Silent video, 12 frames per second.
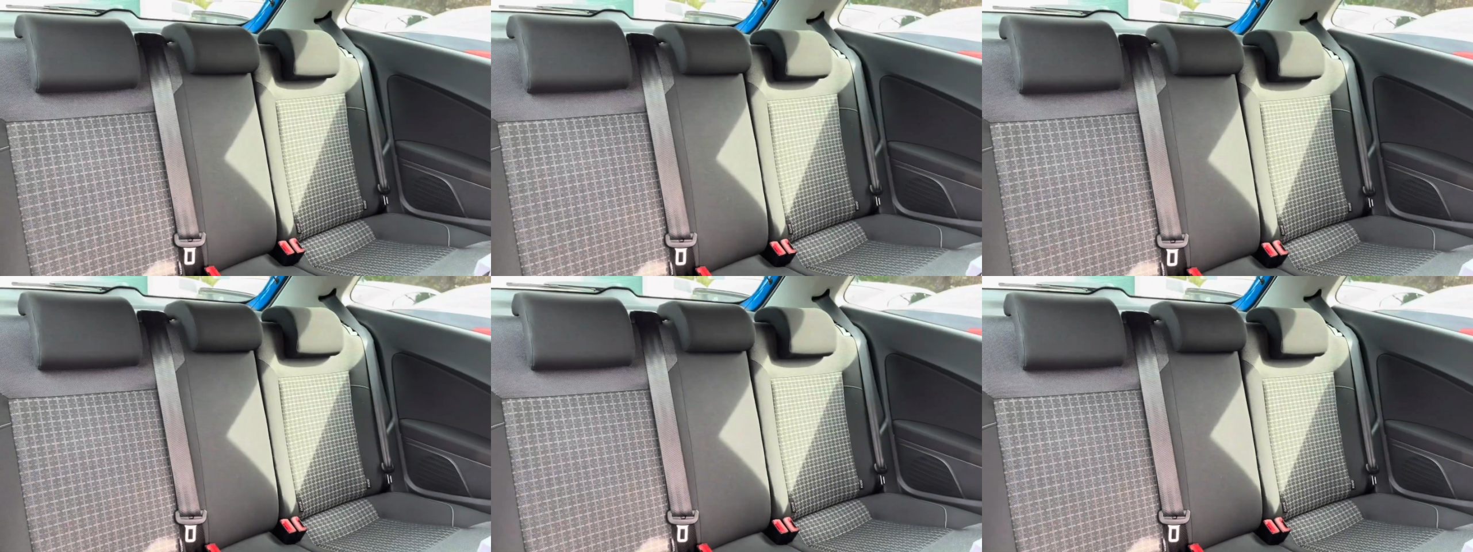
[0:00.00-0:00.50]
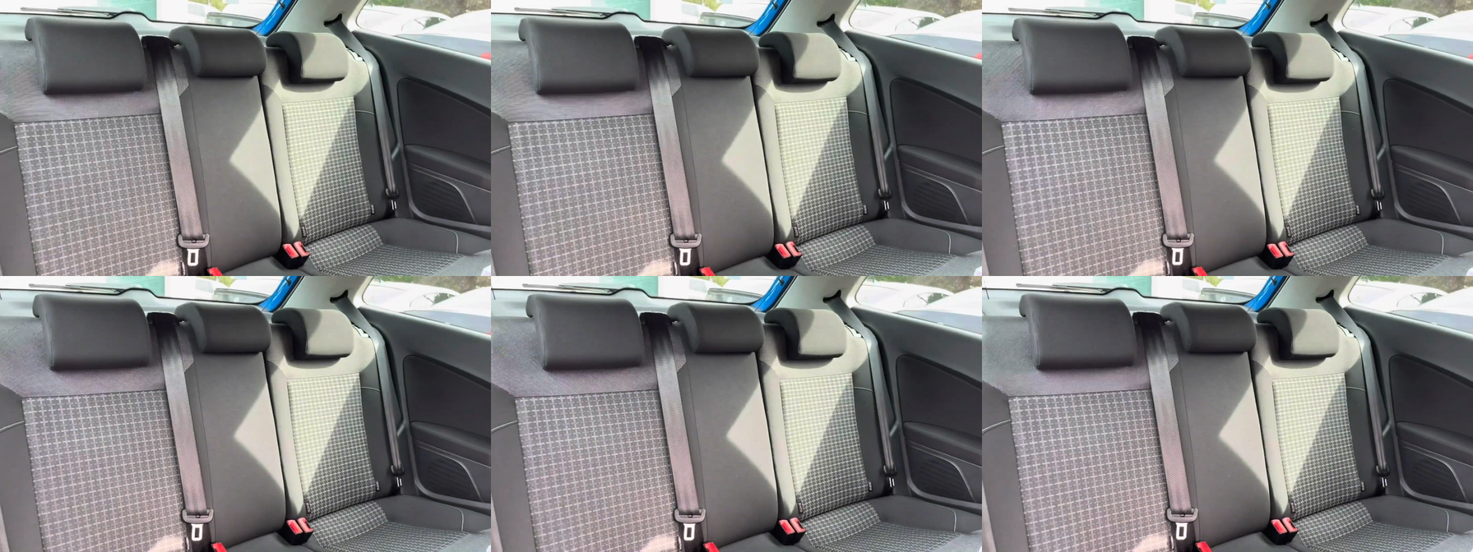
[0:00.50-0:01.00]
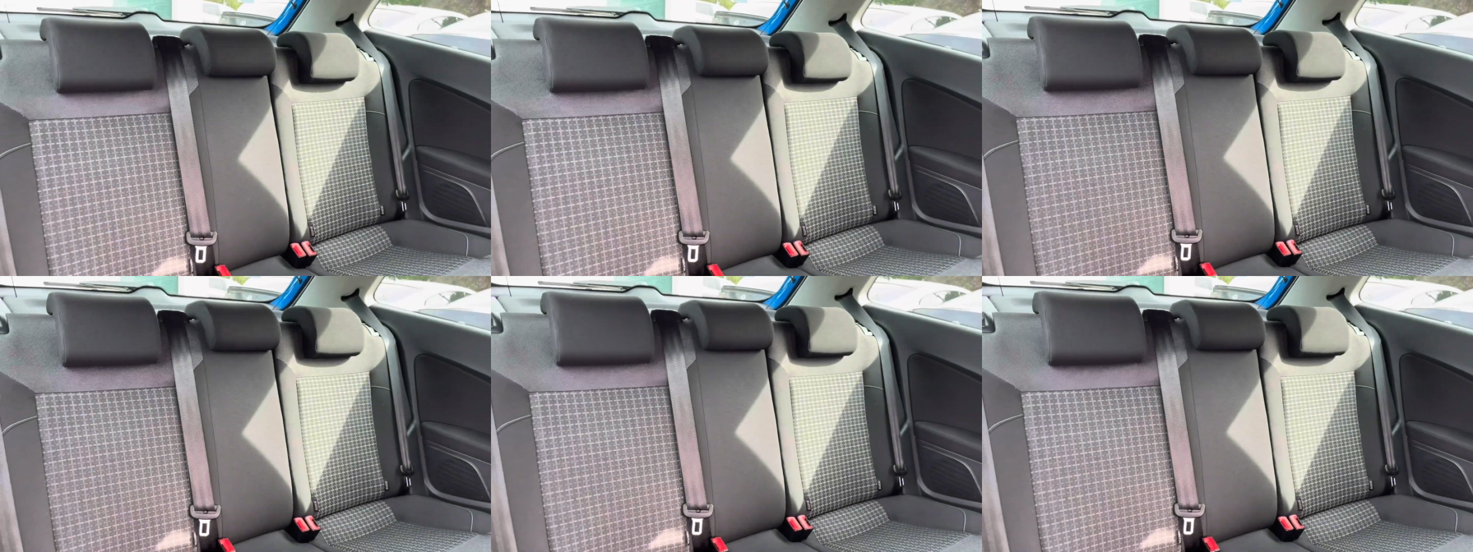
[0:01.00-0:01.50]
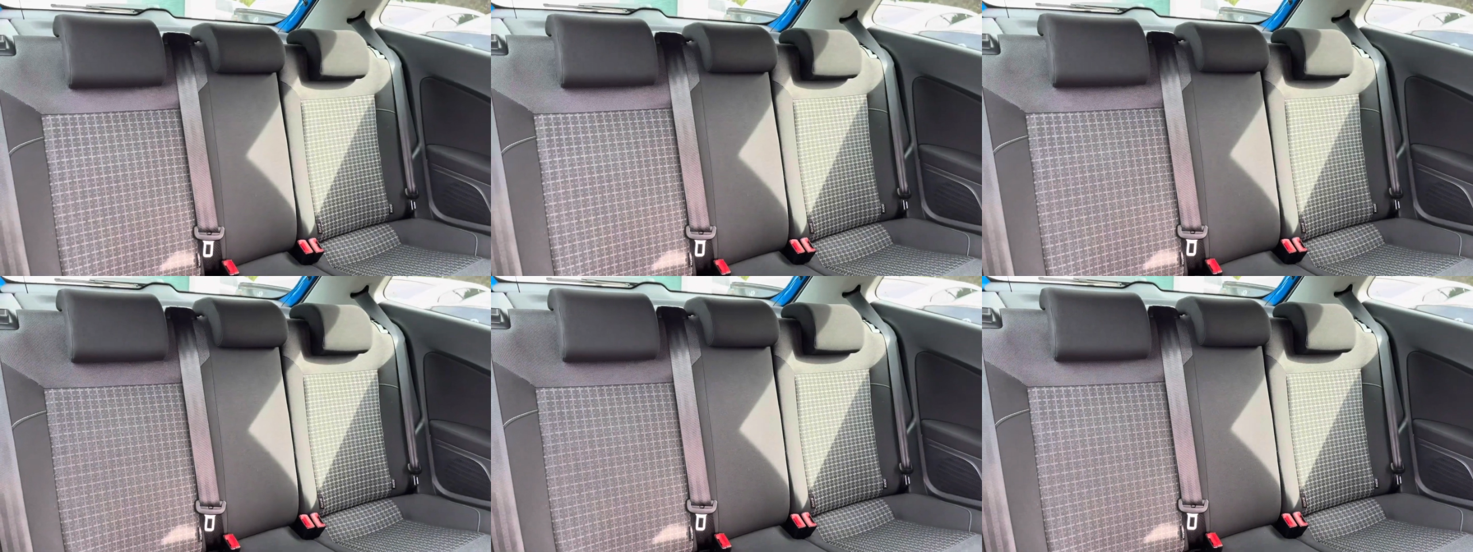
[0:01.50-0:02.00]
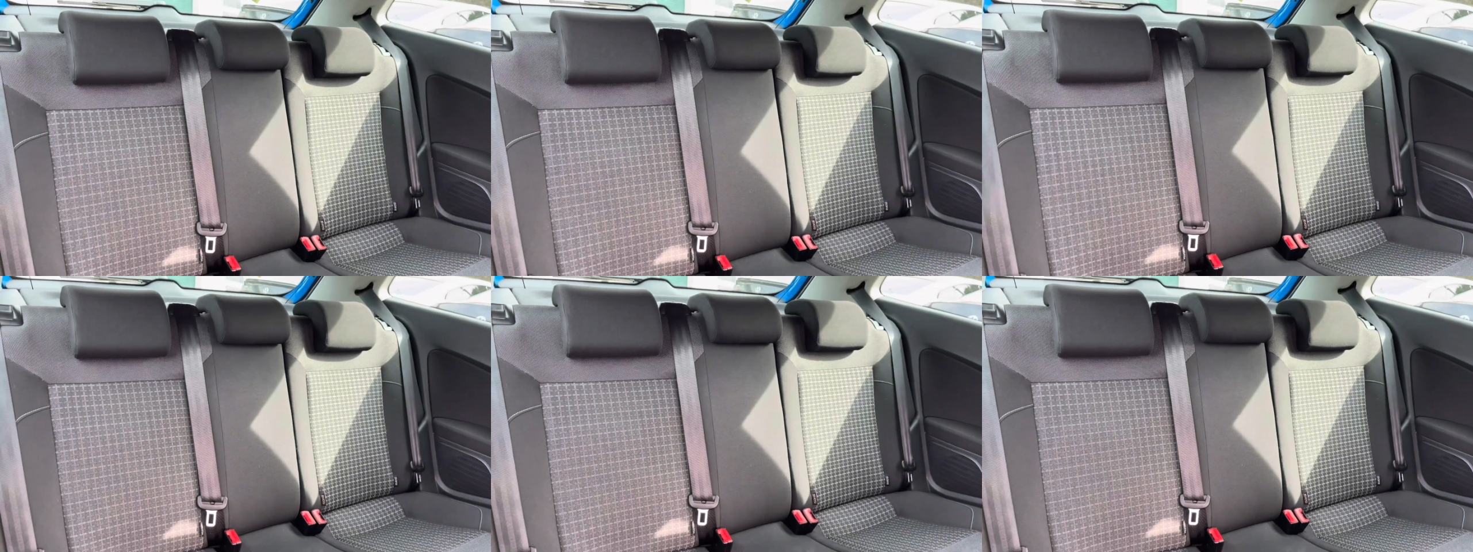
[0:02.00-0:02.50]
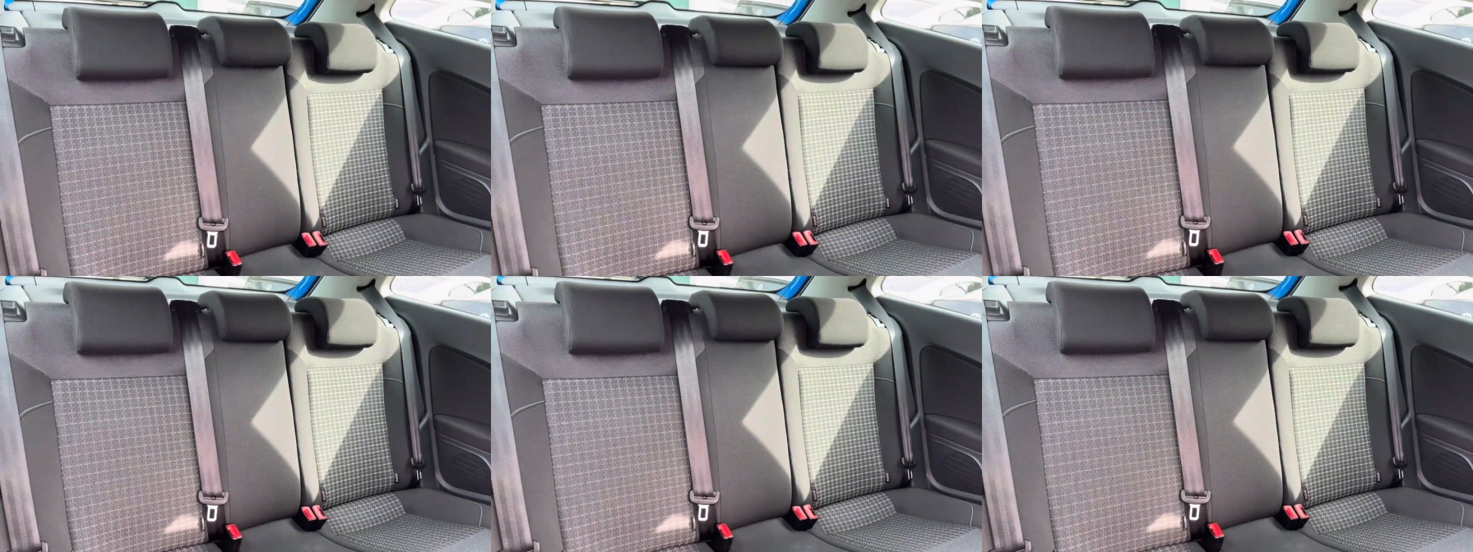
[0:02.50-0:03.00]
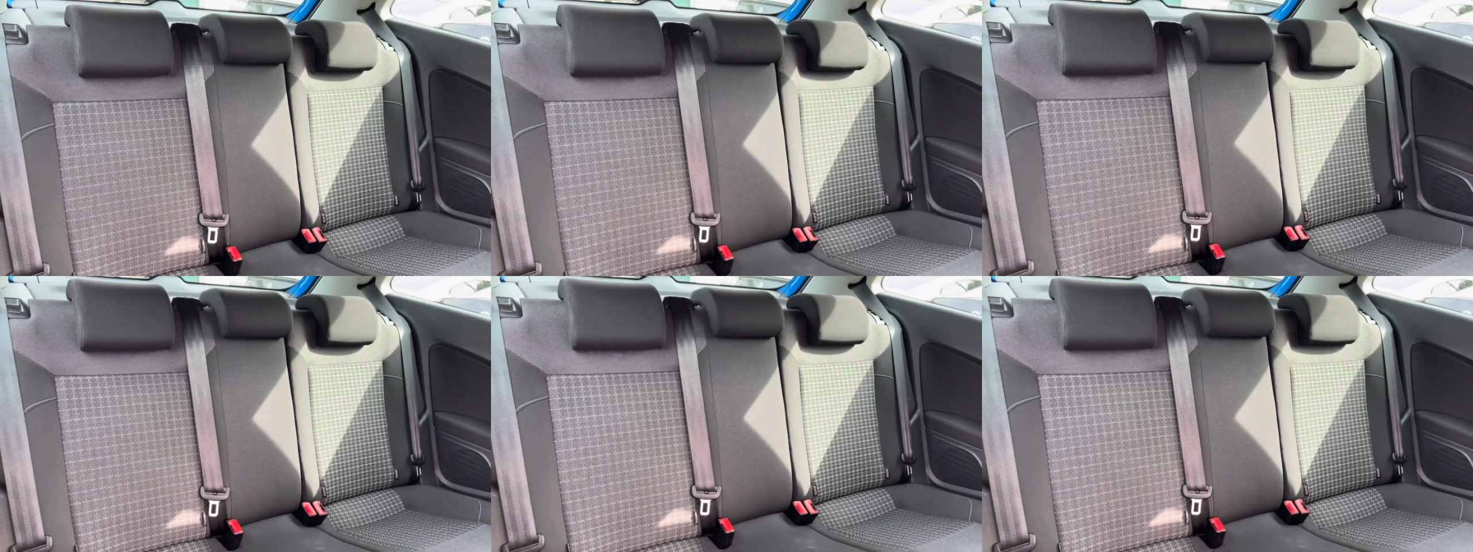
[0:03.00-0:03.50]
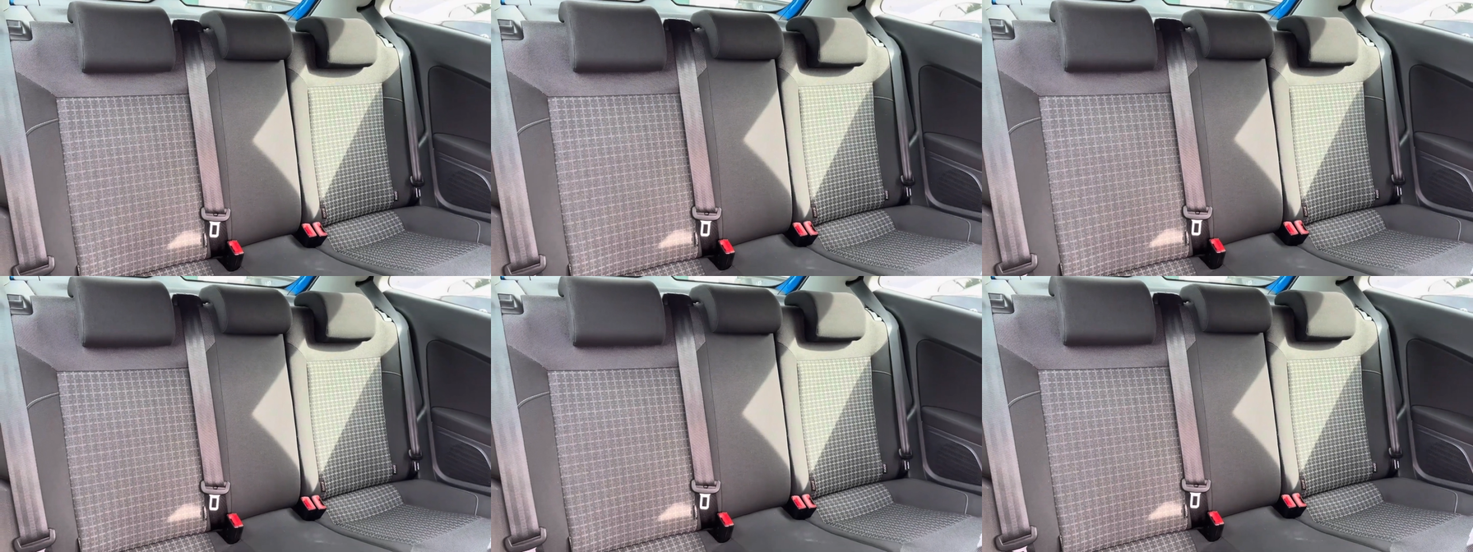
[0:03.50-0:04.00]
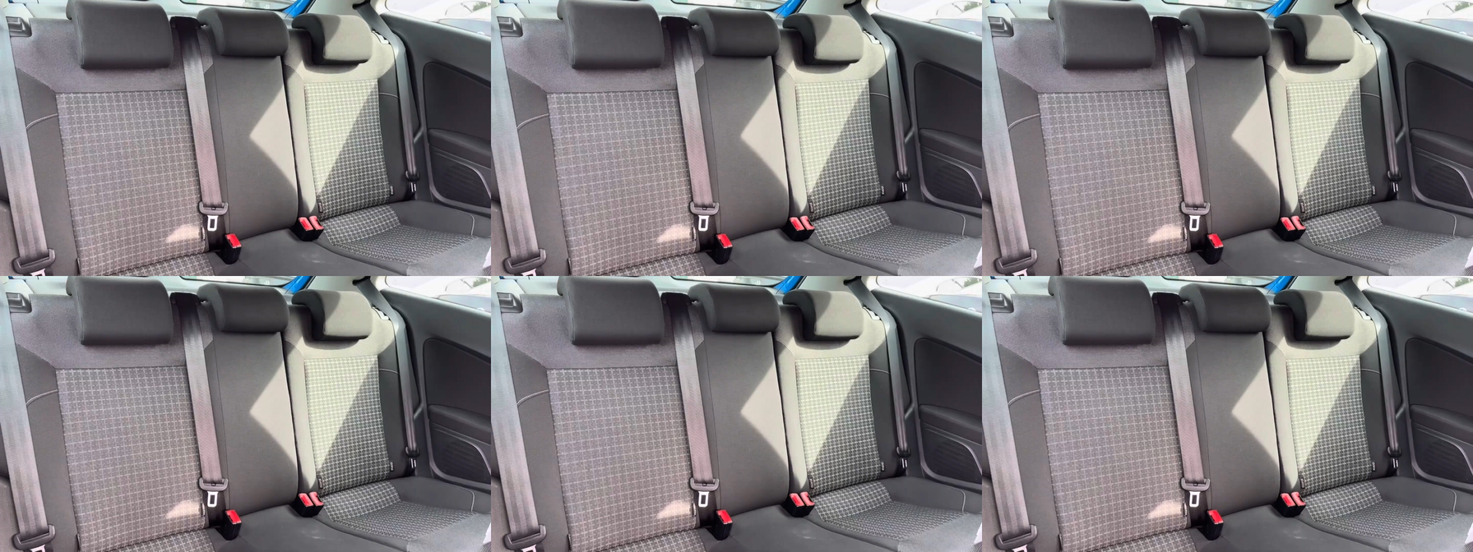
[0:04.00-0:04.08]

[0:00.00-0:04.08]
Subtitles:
[unreadable: no face in view]